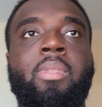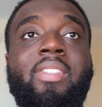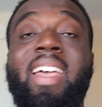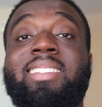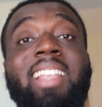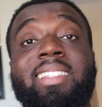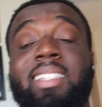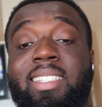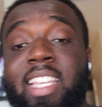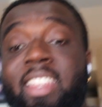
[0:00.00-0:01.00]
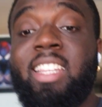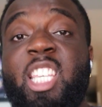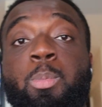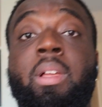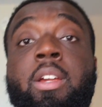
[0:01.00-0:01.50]
And that's not to say that
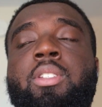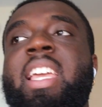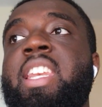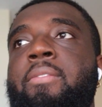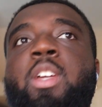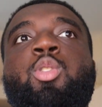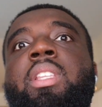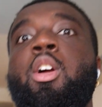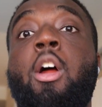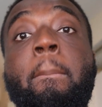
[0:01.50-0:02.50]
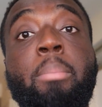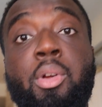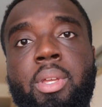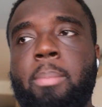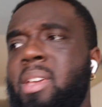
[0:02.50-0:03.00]
these players individually aren't
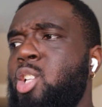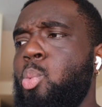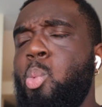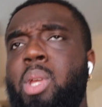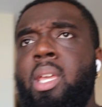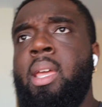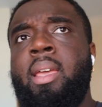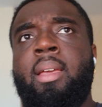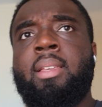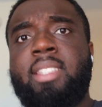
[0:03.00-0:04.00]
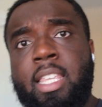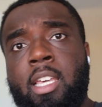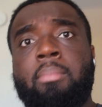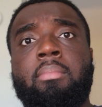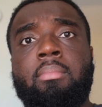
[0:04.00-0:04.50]
brilliant, because when we see
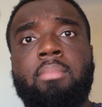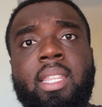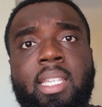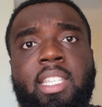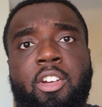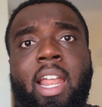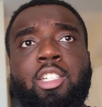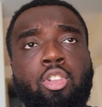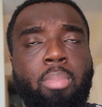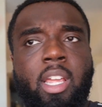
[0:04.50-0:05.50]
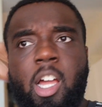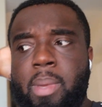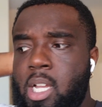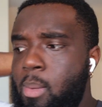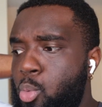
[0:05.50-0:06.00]
them in this international break
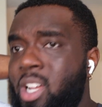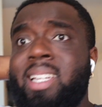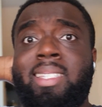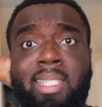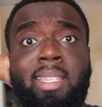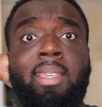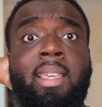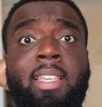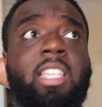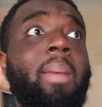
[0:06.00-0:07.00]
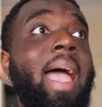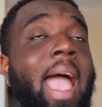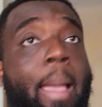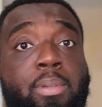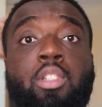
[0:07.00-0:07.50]
coming up, we're going to see some
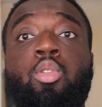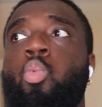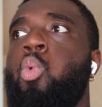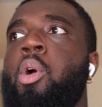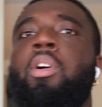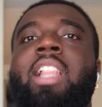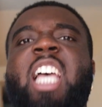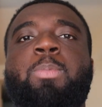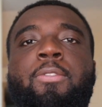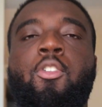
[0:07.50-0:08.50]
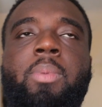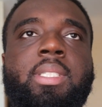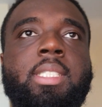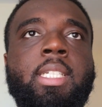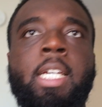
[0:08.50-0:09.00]
absolute world-class
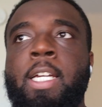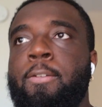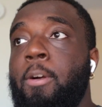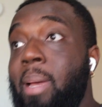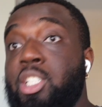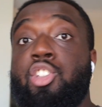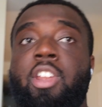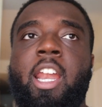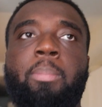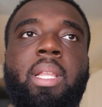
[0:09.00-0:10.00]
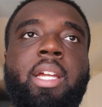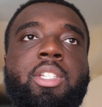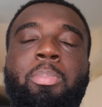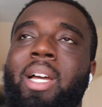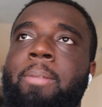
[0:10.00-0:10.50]
performances from Manchester United players.
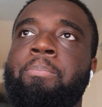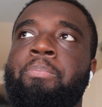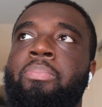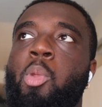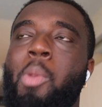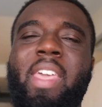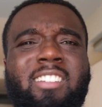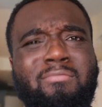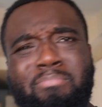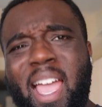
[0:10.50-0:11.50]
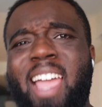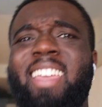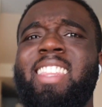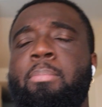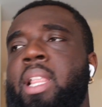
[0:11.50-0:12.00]
But when they come back
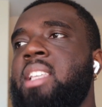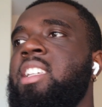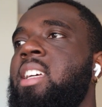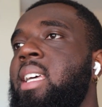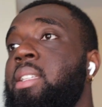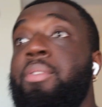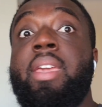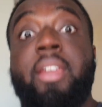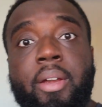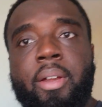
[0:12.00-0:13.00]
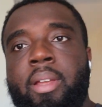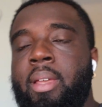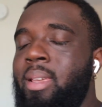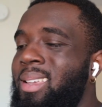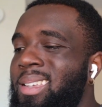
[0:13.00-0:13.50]
and they play as a collective here,
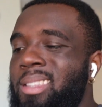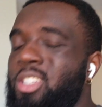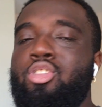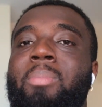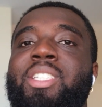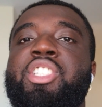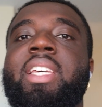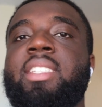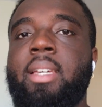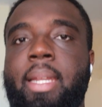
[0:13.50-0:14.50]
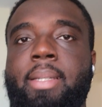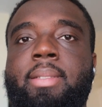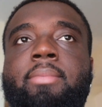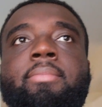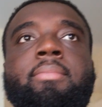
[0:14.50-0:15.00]
there's too much disconnect.